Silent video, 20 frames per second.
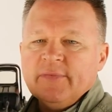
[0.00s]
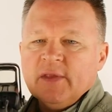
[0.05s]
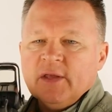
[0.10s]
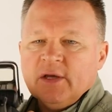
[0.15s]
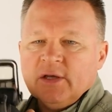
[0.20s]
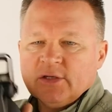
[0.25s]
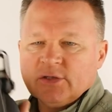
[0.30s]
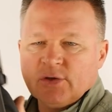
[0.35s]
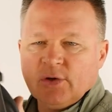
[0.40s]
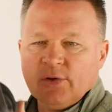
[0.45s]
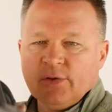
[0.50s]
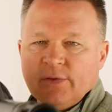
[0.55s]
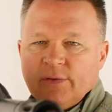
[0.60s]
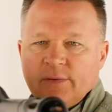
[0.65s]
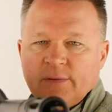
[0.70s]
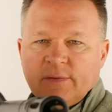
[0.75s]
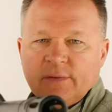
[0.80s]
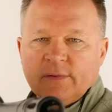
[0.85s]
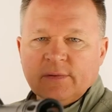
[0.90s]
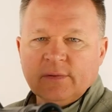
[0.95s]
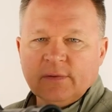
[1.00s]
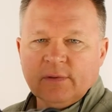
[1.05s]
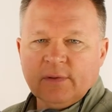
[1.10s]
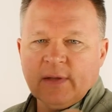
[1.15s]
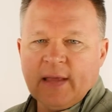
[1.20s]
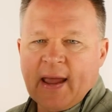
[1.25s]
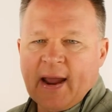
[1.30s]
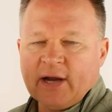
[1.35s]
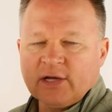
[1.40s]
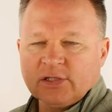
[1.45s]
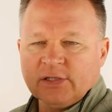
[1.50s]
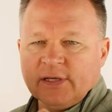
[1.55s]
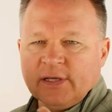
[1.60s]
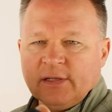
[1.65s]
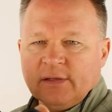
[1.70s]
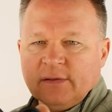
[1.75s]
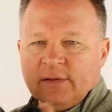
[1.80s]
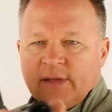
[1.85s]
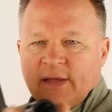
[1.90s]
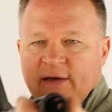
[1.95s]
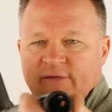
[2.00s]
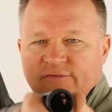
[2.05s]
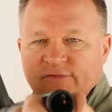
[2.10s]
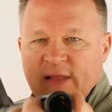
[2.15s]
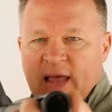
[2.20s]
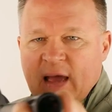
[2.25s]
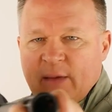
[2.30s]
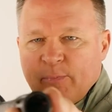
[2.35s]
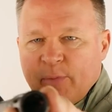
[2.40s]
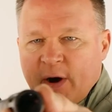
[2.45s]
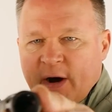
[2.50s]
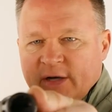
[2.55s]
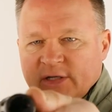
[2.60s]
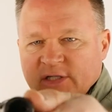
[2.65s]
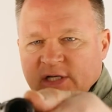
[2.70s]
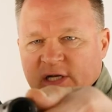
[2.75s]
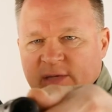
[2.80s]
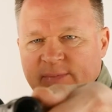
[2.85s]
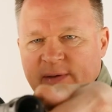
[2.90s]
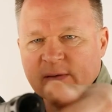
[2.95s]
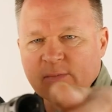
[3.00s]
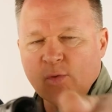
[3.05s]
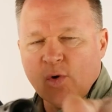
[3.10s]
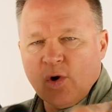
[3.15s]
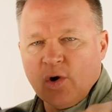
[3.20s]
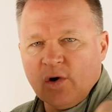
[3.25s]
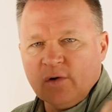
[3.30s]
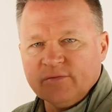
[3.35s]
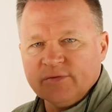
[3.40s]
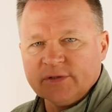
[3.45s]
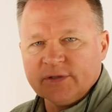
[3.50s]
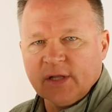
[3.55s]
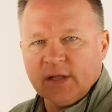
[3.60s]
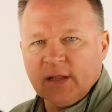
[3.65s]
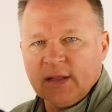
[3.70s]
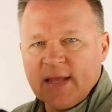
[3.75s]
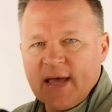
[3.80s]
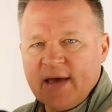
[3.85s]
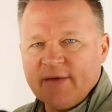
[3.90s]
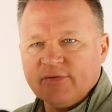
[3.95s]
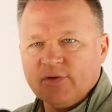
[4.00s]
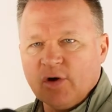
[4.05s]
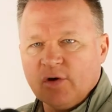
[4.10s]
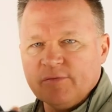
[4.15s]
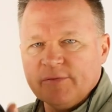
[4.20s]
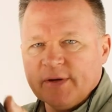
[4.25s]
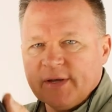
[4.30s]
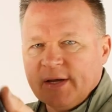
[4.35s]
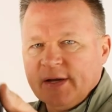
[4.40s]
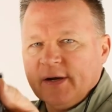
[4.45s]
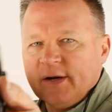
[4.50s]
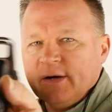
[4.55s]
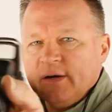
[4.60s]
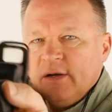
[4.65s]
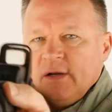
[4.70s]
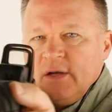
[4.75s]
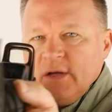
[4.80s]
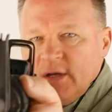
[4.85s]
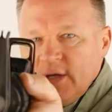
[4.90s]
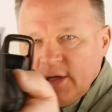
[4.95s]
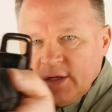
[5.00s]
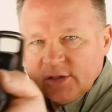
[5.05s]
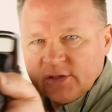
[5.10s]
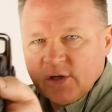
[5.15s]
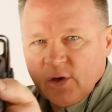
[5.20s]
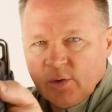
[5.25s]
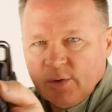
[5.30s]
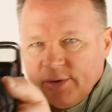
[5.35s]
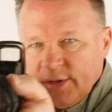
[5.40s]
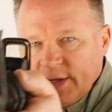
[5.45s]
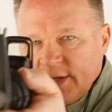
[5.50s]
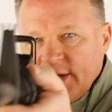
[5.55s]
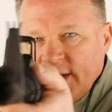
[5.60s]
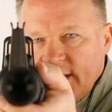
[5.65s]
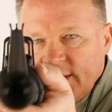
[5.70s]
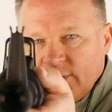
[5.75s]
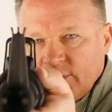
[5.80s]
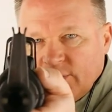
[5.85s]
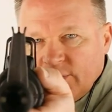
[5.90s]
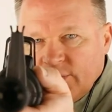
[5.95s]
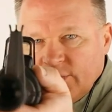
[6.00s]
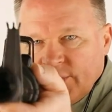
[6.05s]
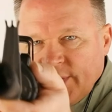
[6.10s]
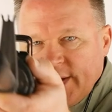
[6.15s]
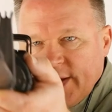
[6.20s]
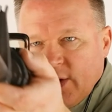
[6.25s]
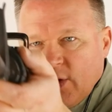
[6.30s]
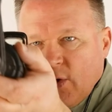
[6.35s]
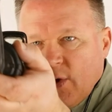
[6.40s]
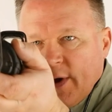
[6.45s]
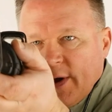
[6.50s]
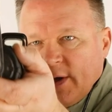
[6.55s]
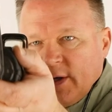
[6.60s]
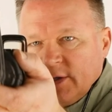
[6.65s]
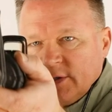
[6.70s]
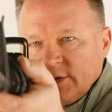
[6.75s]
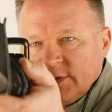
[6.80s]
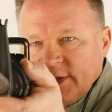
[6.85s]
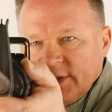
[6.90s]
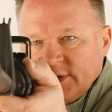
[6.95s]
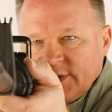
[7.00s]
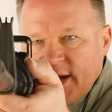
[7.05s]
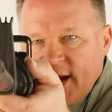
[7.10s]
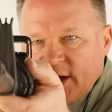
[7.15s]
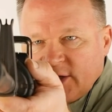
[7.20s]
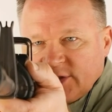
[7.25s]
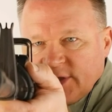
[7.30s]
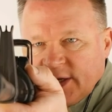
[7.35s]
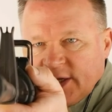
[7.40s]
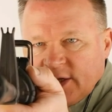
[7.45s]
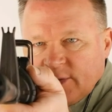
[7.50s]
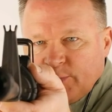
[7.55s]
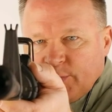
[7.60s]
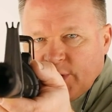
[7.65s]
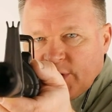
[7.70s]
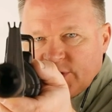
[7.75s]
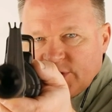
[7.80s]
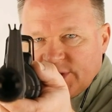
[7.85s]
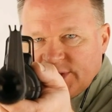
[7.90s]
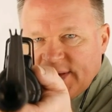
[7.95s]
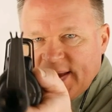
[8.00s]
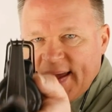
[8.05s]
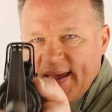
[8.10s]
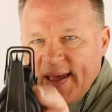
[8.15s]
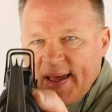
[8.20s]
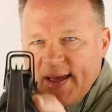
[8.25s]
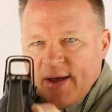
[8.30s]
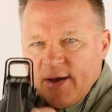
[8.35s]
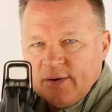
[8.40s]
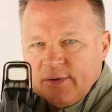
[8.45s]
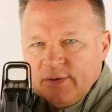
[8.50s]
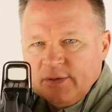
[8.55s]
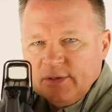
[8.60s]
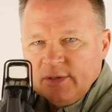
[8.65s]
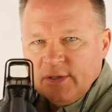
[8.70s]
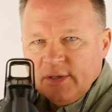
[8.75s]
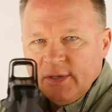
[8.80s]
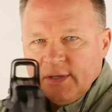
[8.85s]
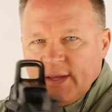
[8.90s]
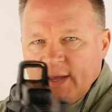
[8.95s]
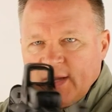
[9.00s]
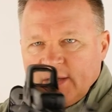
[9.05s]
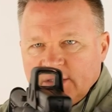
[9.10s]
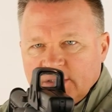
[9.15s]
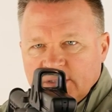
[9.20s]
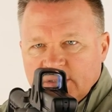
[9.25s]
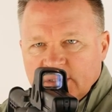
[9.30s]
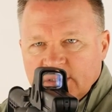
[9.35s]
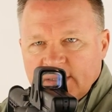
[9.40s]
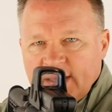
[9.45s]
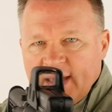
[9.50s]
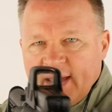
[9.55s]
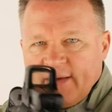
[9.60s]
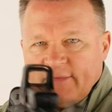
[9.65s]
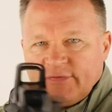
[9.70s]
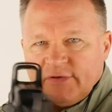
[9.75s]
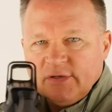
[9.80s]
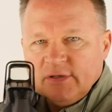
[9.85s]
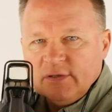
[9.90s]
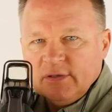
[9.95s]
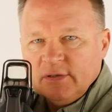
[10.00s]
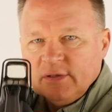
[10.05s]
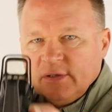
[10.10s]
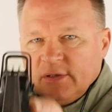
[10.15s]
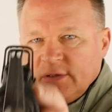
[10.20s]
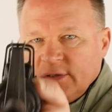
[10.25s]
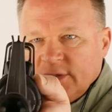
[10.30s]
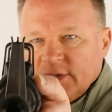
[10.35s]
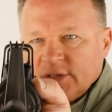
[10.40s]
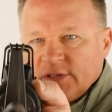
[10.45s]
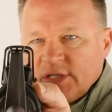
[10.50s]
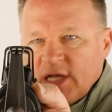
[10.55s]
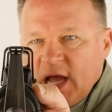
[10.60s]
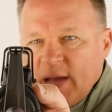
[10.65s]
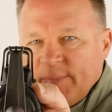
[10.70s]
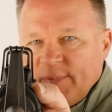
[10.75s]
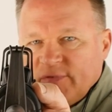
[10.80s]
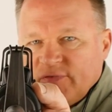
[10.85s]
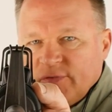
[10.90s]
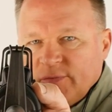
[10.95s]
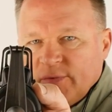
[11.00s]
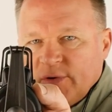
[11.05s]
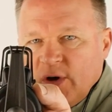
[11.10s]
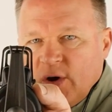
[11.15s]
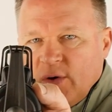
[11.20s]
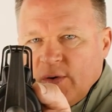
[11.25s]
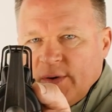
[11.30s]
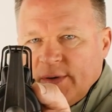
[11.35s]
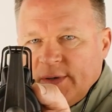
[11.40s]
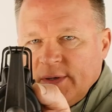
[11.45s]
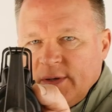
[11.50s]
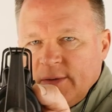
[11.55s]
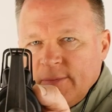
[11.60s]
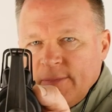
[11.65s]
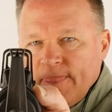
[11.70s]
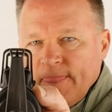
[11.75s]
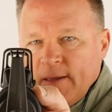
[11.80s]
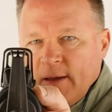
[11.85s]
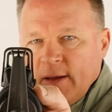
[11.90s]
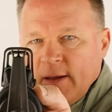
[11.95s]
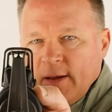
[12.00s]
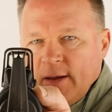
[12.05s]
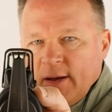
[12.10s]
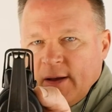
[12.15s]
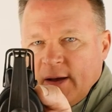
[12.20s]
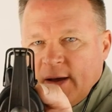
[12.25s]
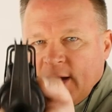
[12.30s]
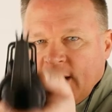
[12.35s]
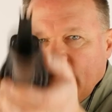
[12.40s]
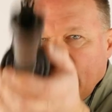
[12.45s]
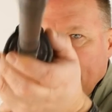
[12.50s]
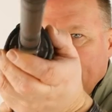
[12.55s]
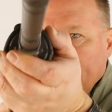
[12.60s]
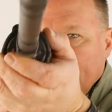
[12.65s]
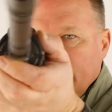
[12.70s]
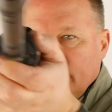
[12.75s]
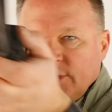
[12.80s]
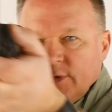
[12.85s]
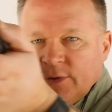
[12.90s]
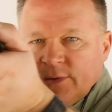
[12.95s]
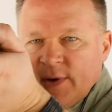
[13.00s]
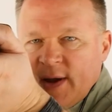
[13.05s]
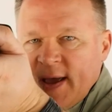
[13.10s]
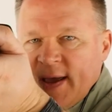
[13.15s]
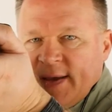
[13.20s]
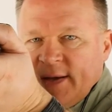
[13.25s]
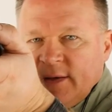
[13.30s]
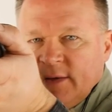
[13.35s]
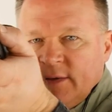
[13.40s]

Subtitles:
So actually that flat part's going to be more over to the left over here. So when the gun recoils, it's actually going to push down and to the left to stop it from going up and to the right.